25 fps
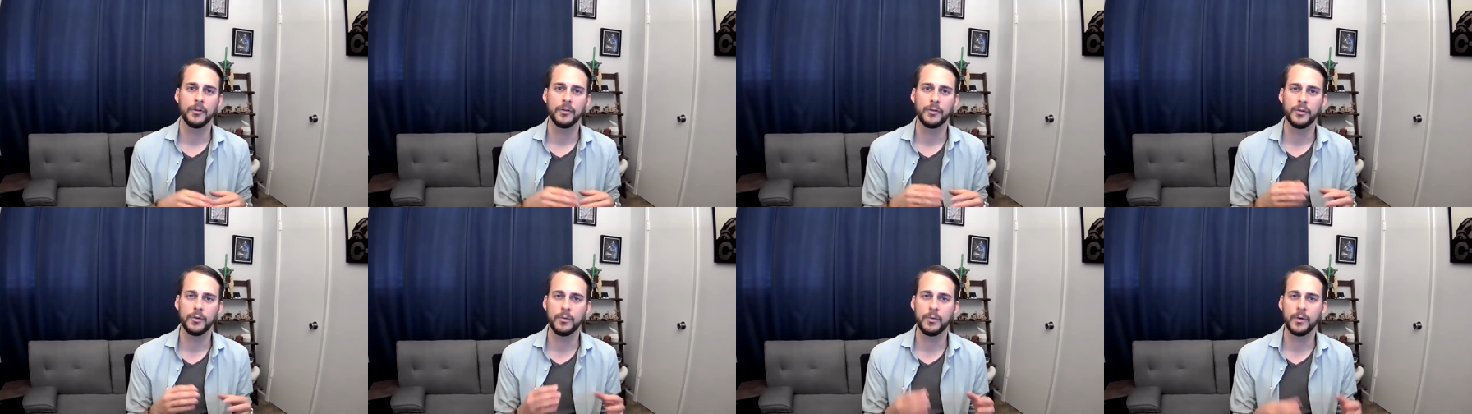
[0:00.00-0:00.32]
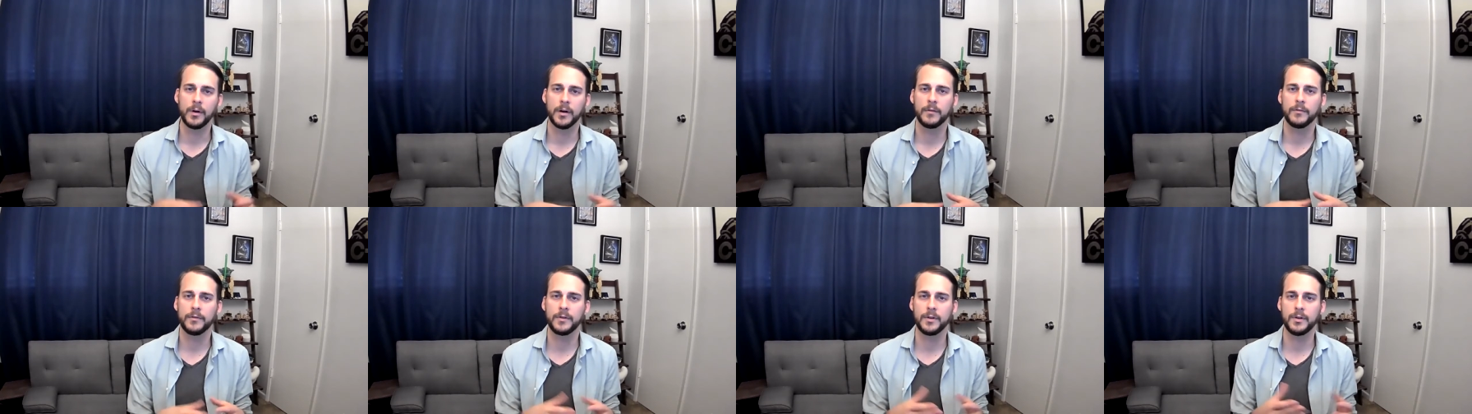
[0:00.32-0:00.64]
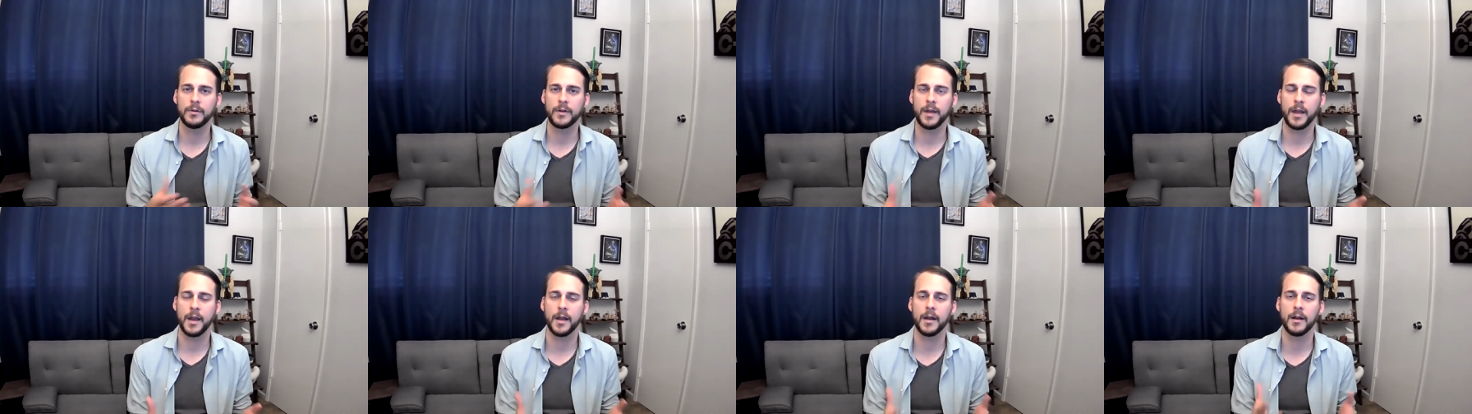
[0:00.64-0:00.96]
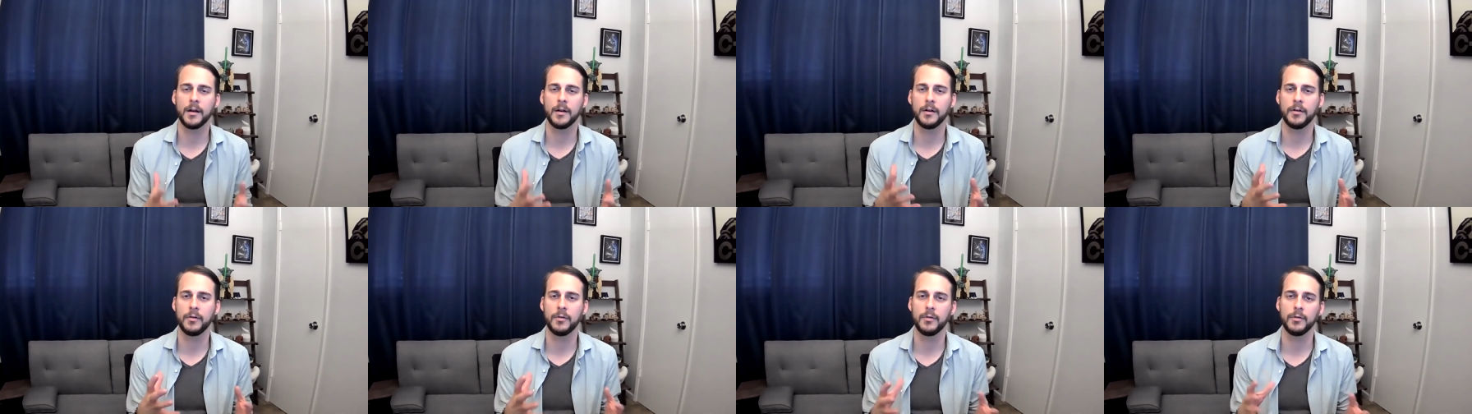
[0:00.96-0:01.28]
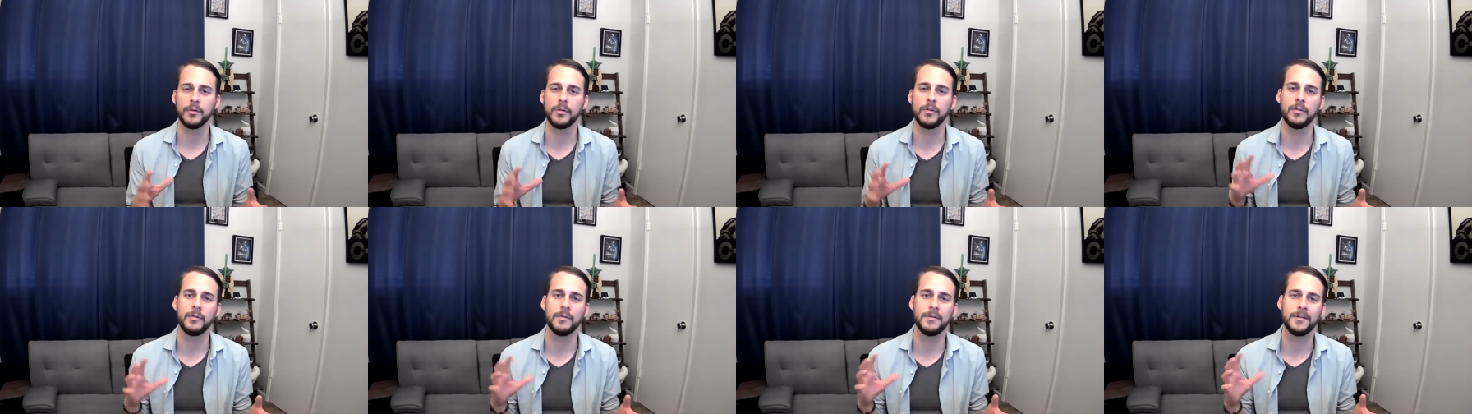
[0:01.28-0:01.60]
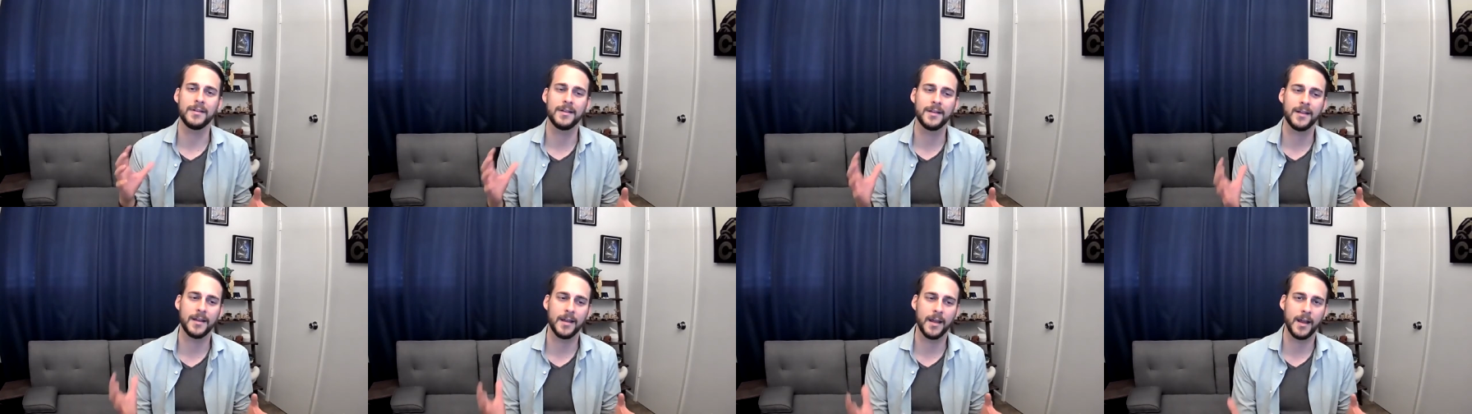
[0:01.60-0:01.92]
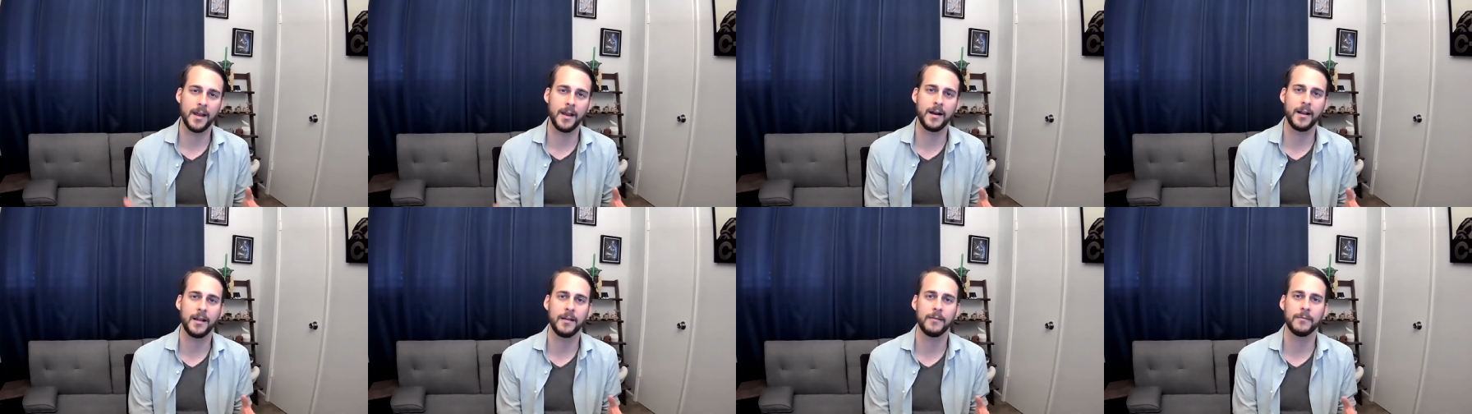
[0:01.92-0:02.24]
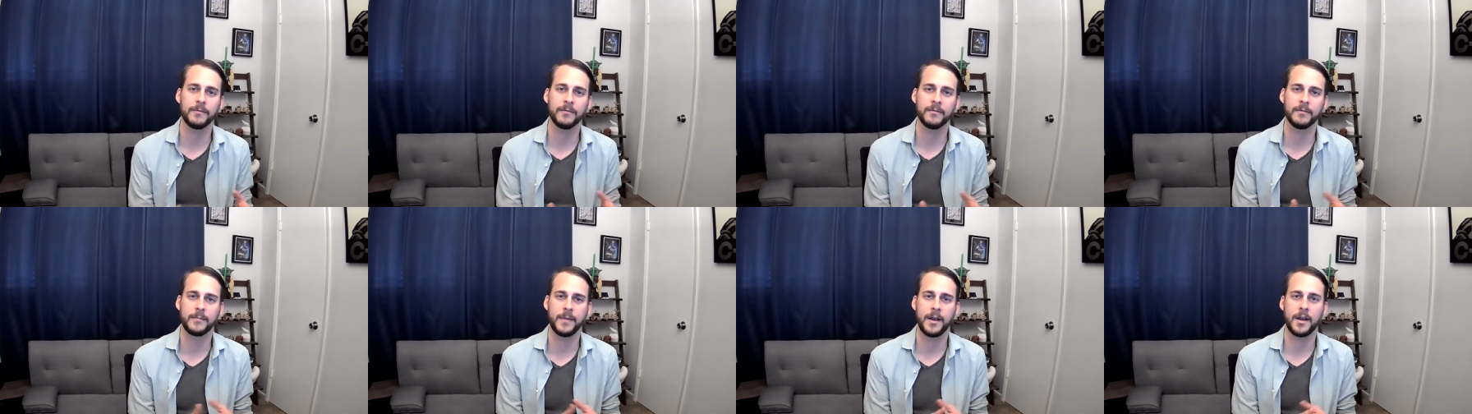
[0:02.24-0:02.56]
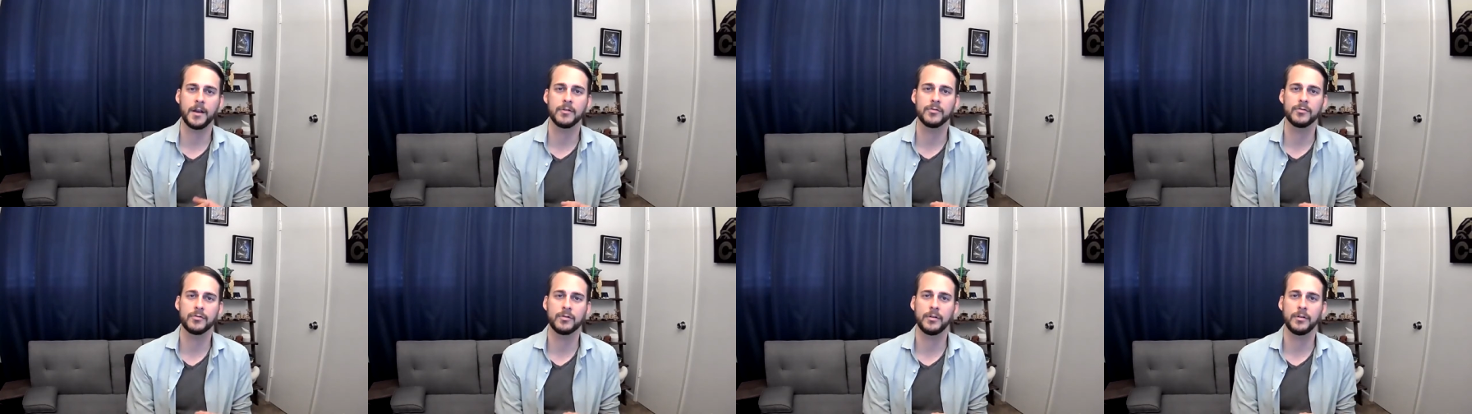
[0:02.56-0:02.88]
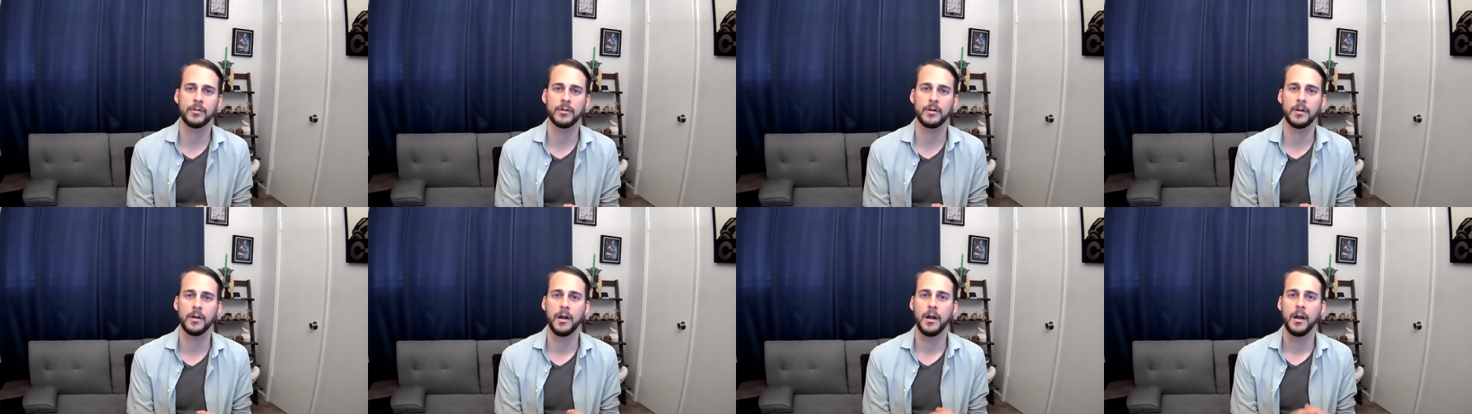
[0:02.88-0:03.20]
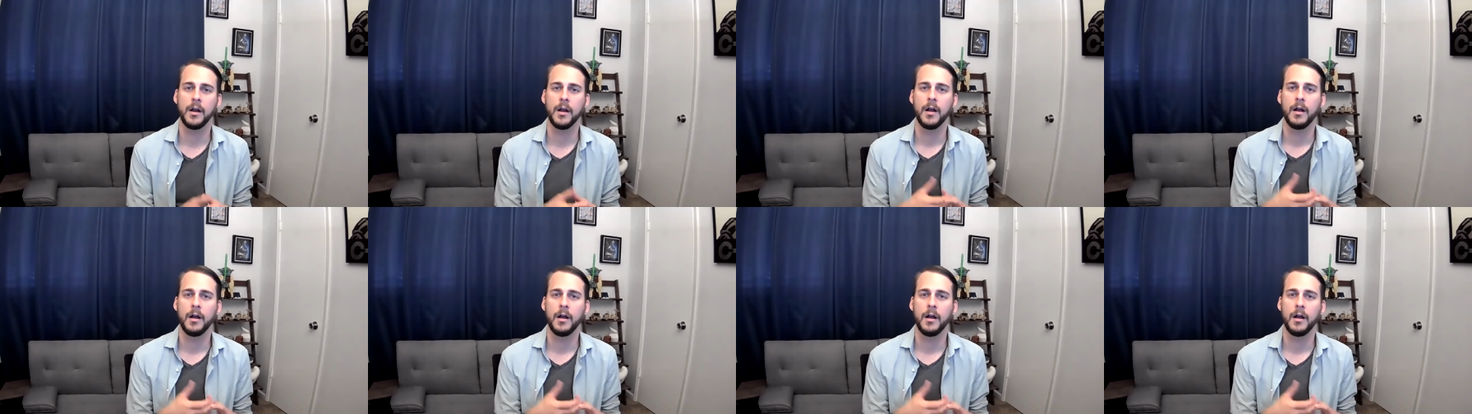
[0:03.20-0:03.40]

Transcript: Do whatever you can in order to get information